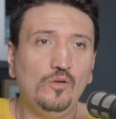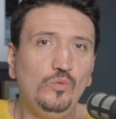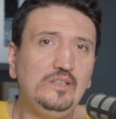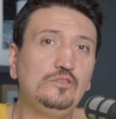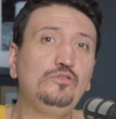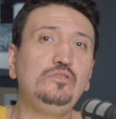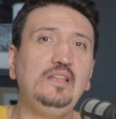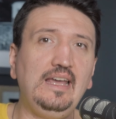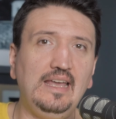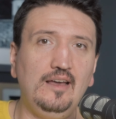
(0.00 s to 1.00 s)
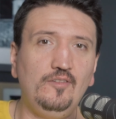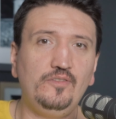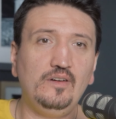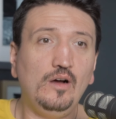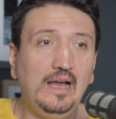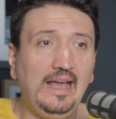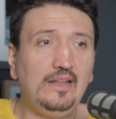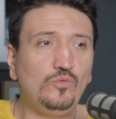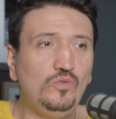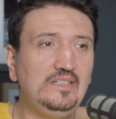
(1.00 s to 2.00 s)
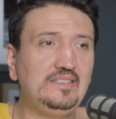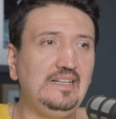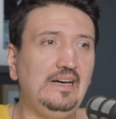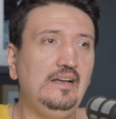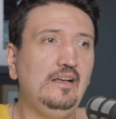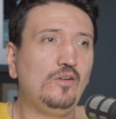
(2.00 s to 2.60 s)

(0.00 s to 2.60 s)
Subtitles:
with good AF and with the